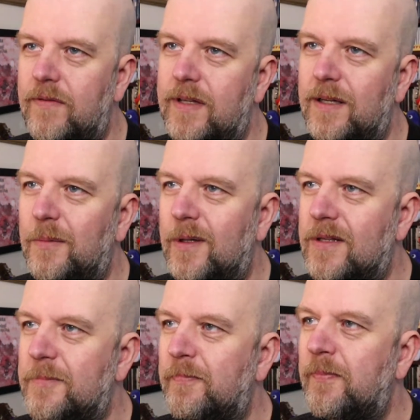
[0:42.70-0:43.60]
at
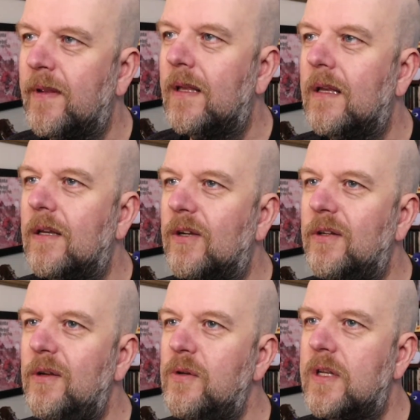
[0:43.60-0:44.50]
once. Good
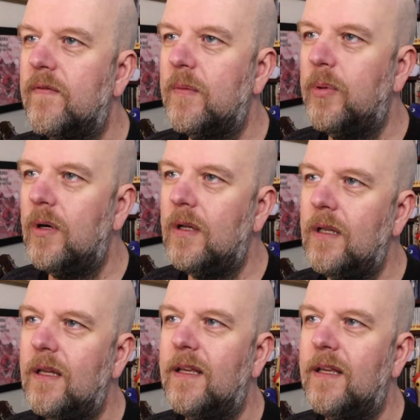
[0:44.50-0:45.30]
news, everybody.